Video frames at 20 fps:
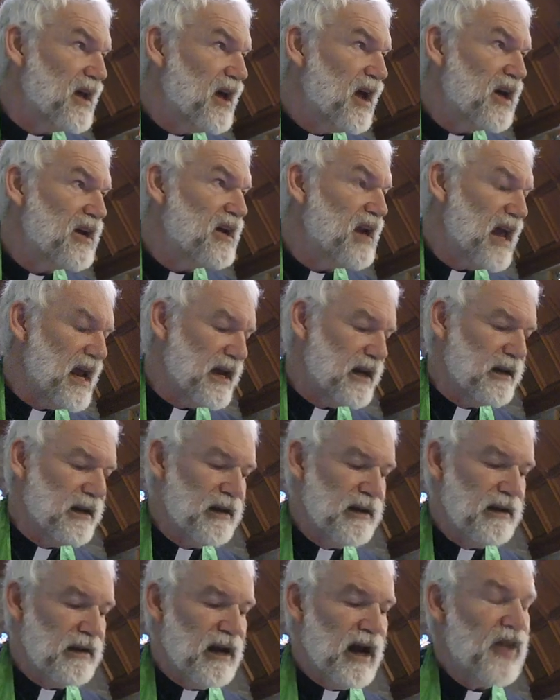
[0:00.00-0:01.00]
unlike
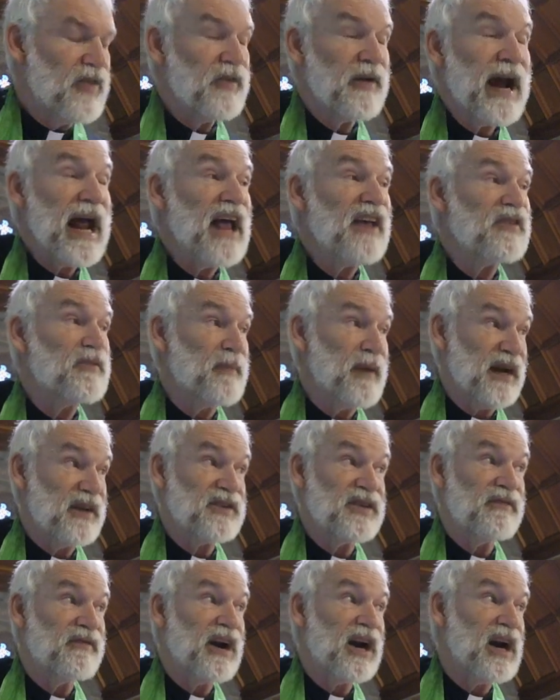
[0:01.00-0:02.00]
other
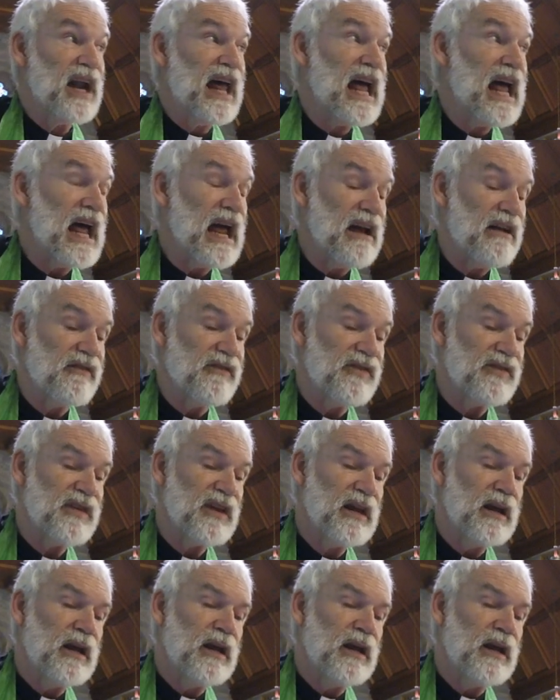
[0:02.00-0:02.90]
aspects of our lives.